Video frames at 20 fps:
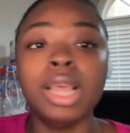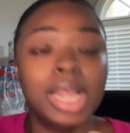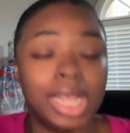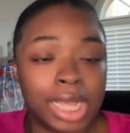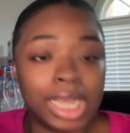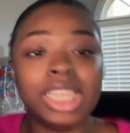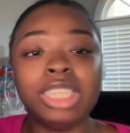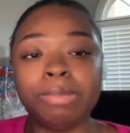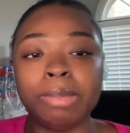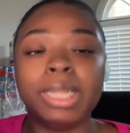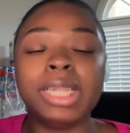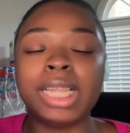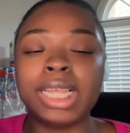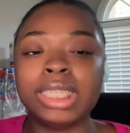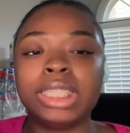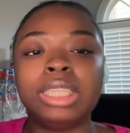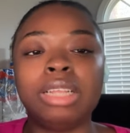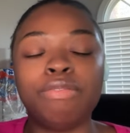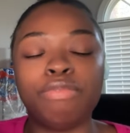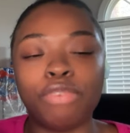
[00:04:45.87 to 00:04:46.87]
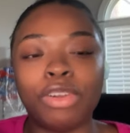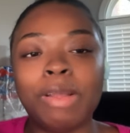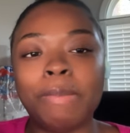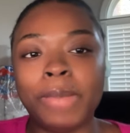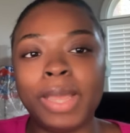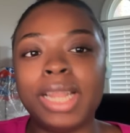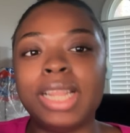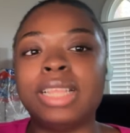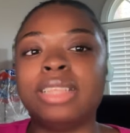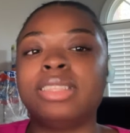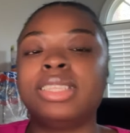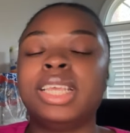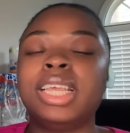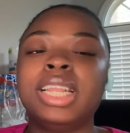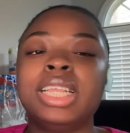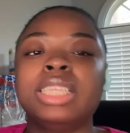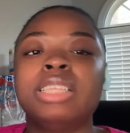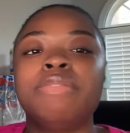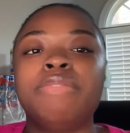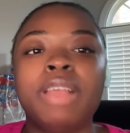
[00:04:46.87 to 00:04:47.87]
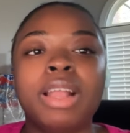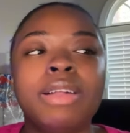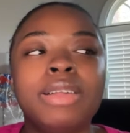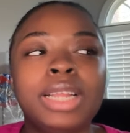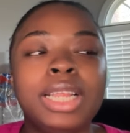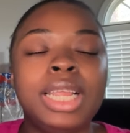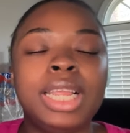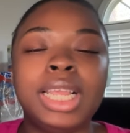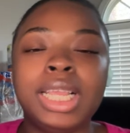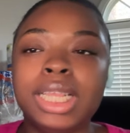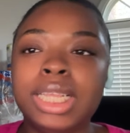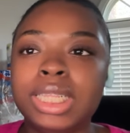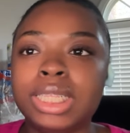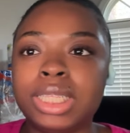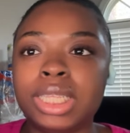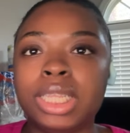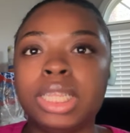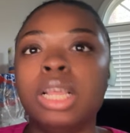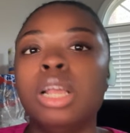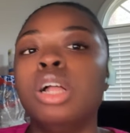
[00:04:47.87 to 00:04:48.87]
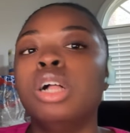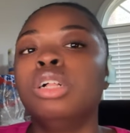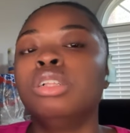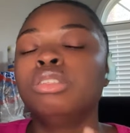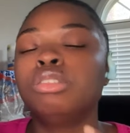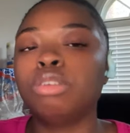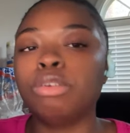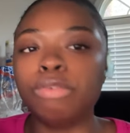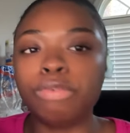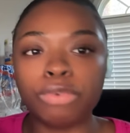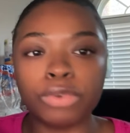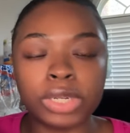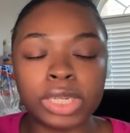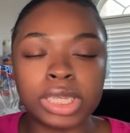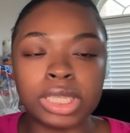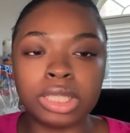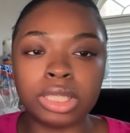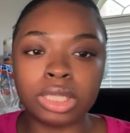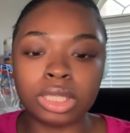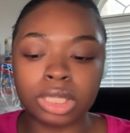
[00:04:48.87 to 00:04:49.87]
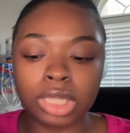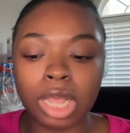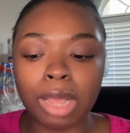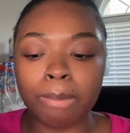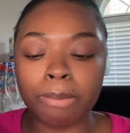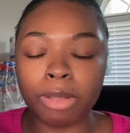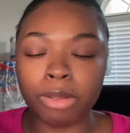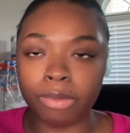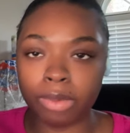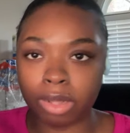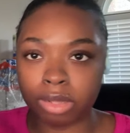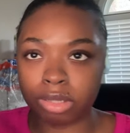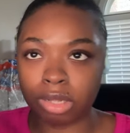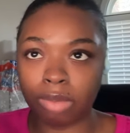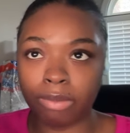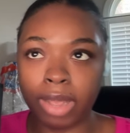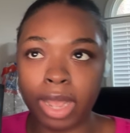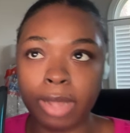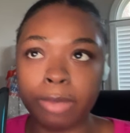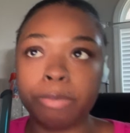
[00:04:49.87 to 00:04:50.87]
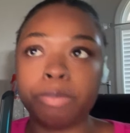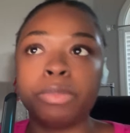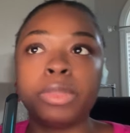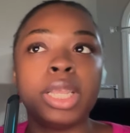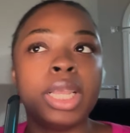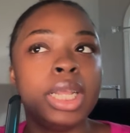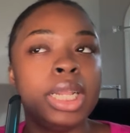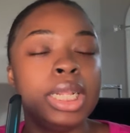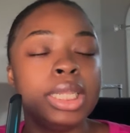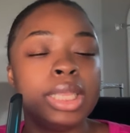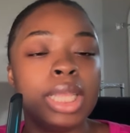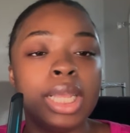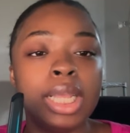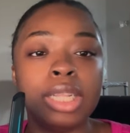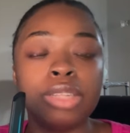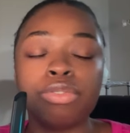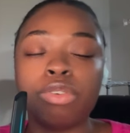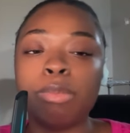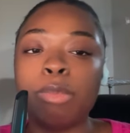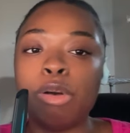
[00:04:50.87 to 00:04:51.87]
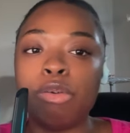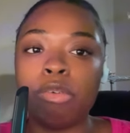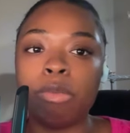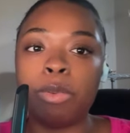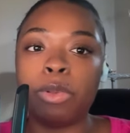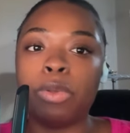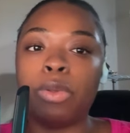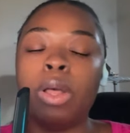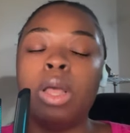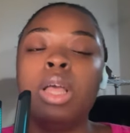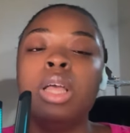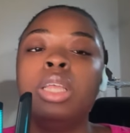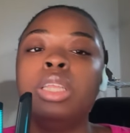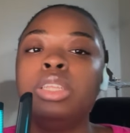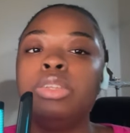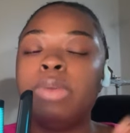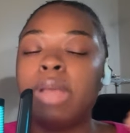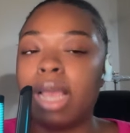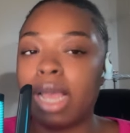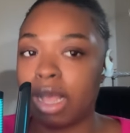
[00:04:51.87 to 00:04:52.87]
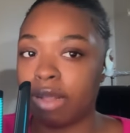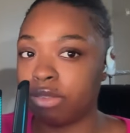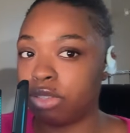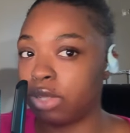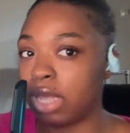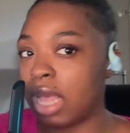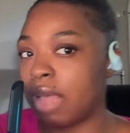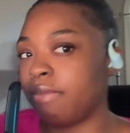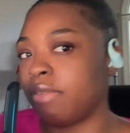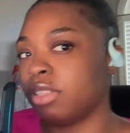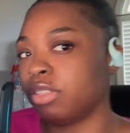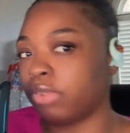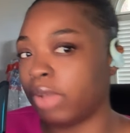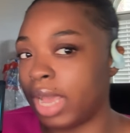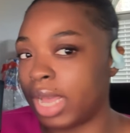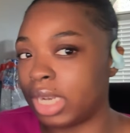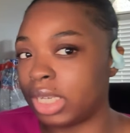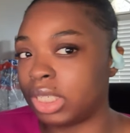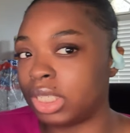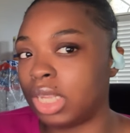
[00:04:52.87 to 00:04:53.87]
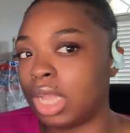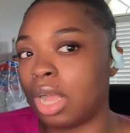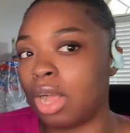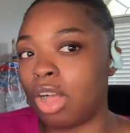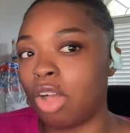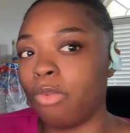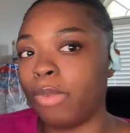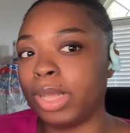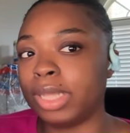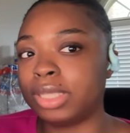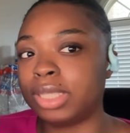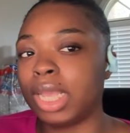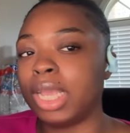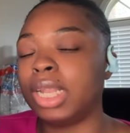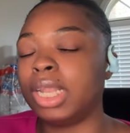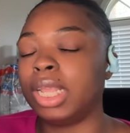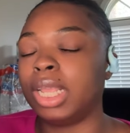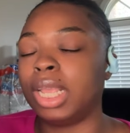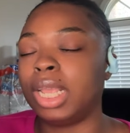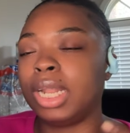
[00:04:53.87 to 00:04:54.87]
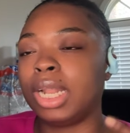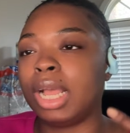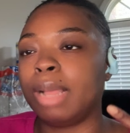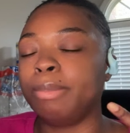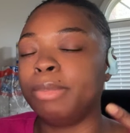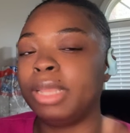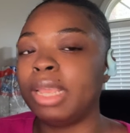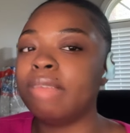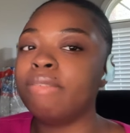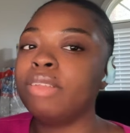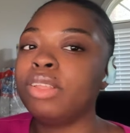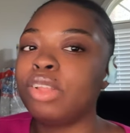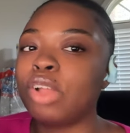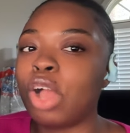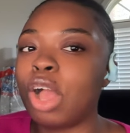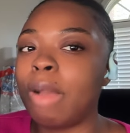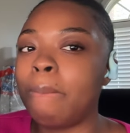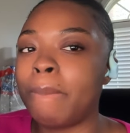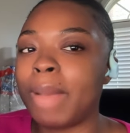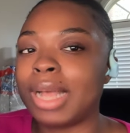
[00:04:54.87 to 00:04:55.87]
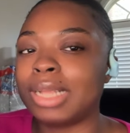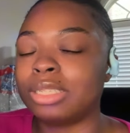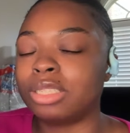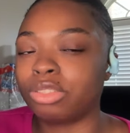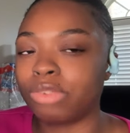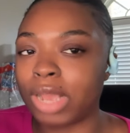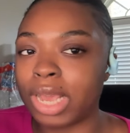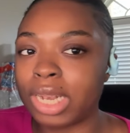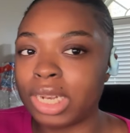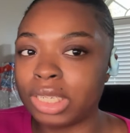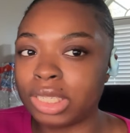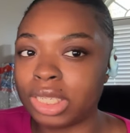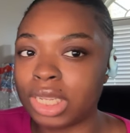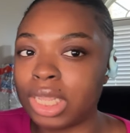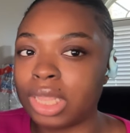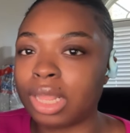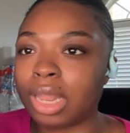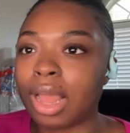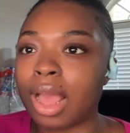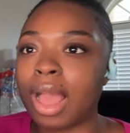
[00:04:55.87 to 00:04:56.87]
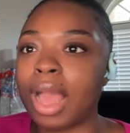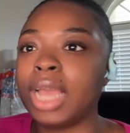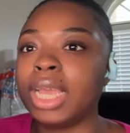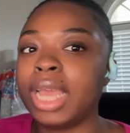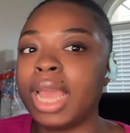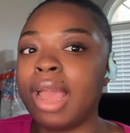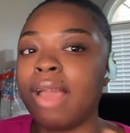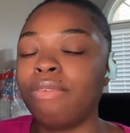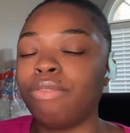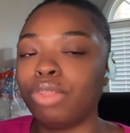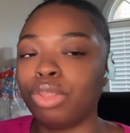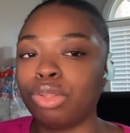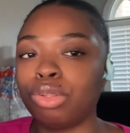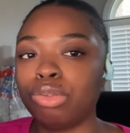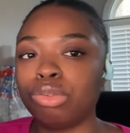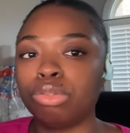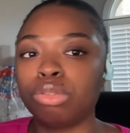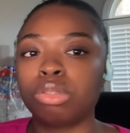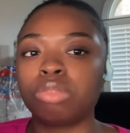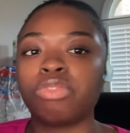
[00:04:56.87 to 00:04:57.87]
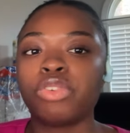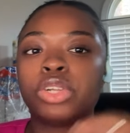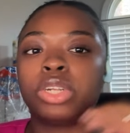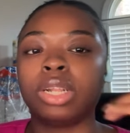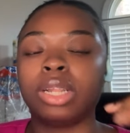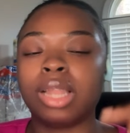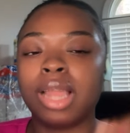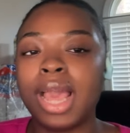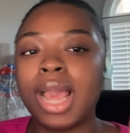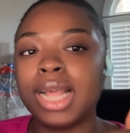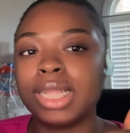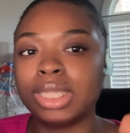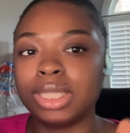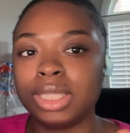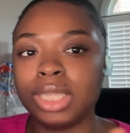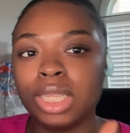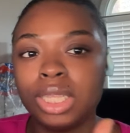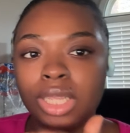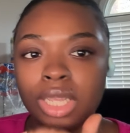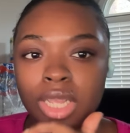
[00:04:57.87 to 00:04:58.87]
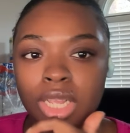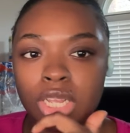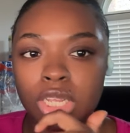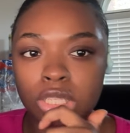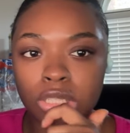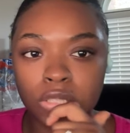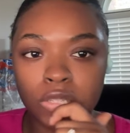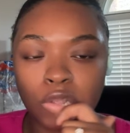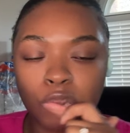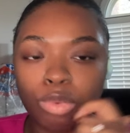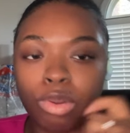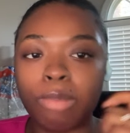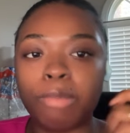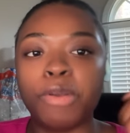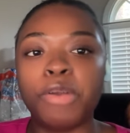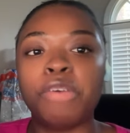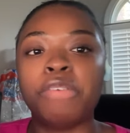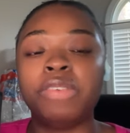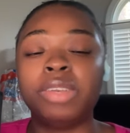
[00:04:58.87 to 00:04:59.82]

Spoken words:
It's been less than 4 minutes. It is very easy to freeze the sub bureaus, all right? Anything is removable. You have to have a strategy. I always say that, and I'm giving y'all my strategy that I have used for the last 10 years to remove